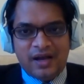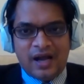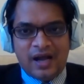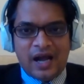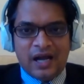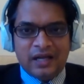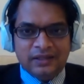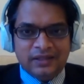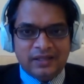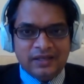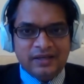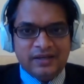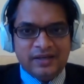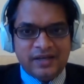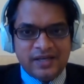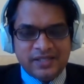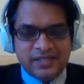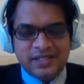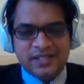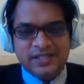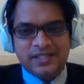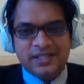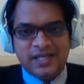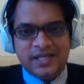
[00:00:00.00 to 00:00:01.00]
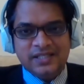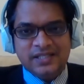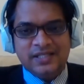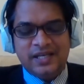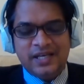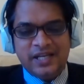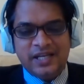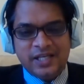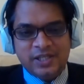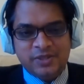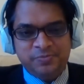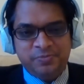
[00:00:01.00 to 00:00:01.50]
Other races has
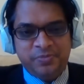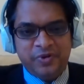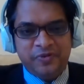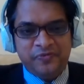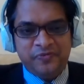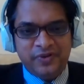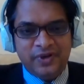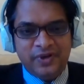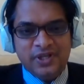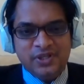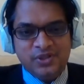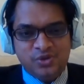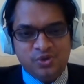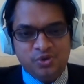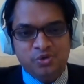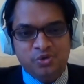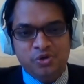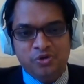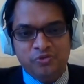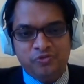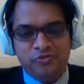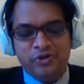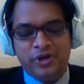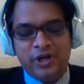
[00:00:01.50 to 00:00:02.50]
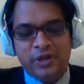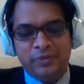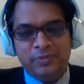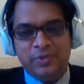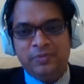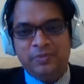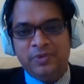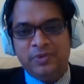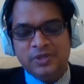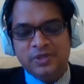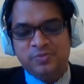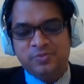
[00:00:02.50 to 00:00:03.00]
less privilege to go for
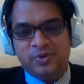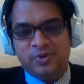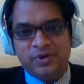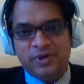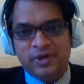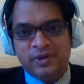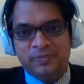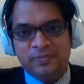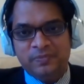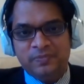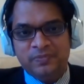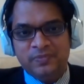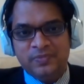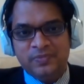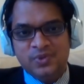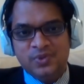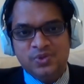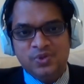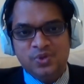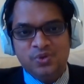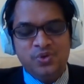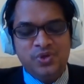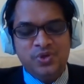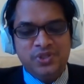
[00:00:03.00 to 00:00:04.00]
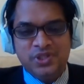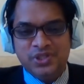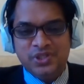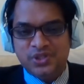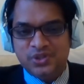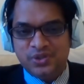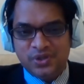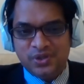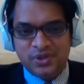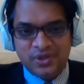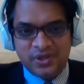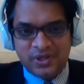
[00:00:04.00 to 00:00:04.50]
MBBS program. So which is
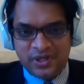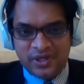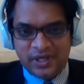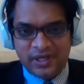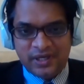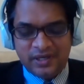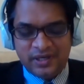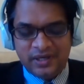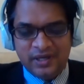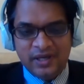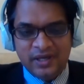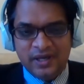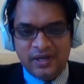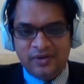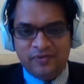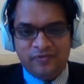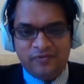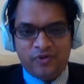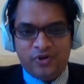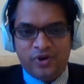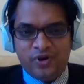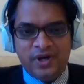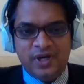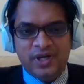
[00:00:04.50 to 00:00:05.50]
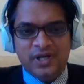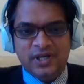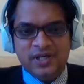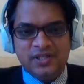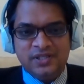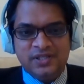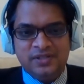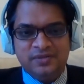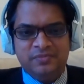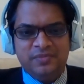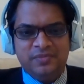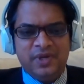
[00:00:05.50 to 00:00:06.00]
not correct
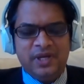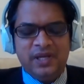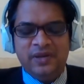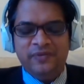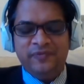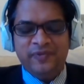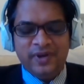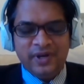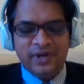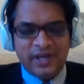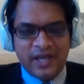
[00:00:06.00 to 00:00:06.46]
foreigners even